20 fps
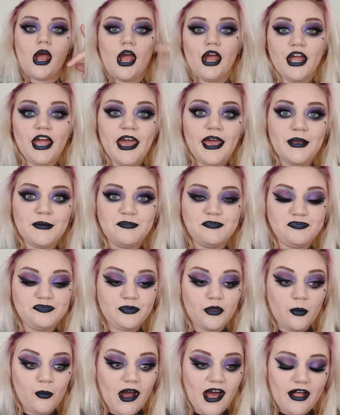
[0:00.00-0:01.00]
Okay,
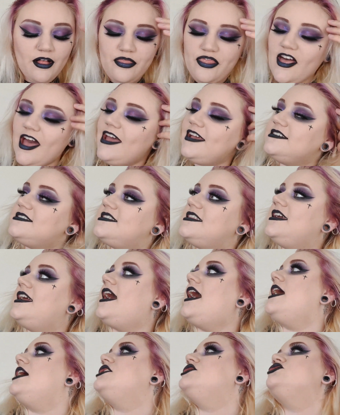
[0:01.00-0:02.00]
well, that is
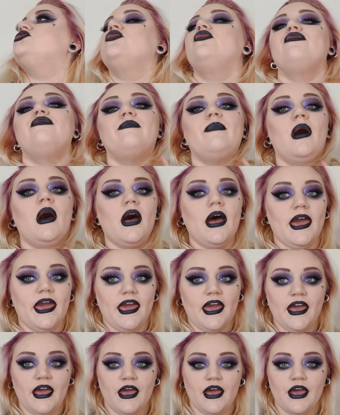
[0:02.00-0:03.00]
the end of
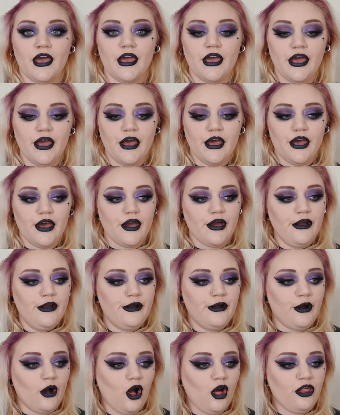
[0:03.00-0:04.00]
my
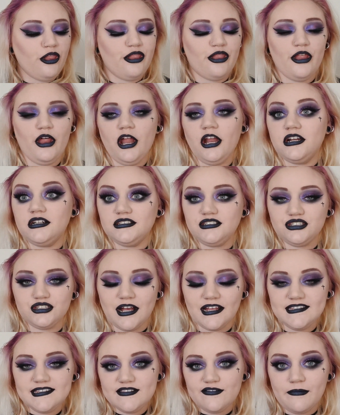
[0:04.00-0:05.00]
goth
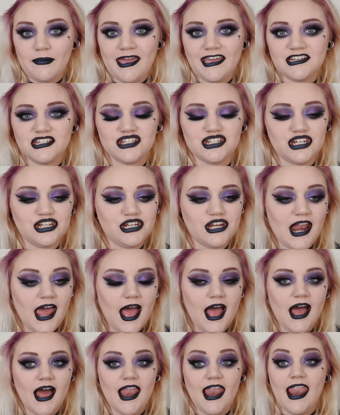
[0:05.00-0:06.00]
transformation.
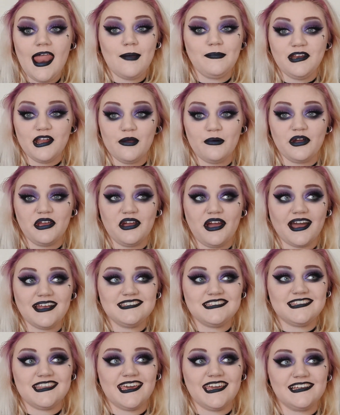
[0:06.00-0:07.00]
Let me know what you
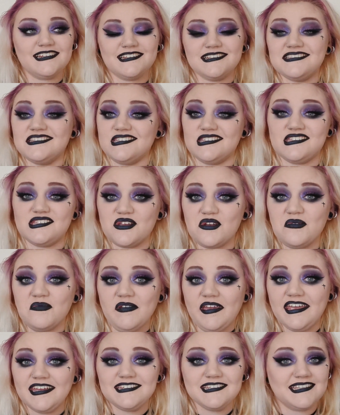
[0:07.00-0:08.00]
guys think. Does this suit
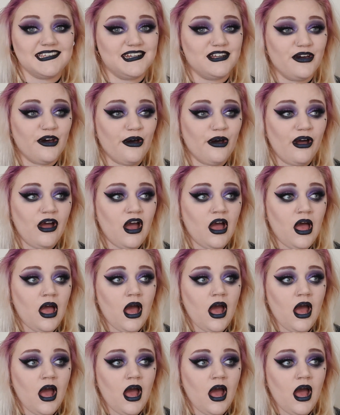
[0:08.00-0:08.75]
me? Does it not?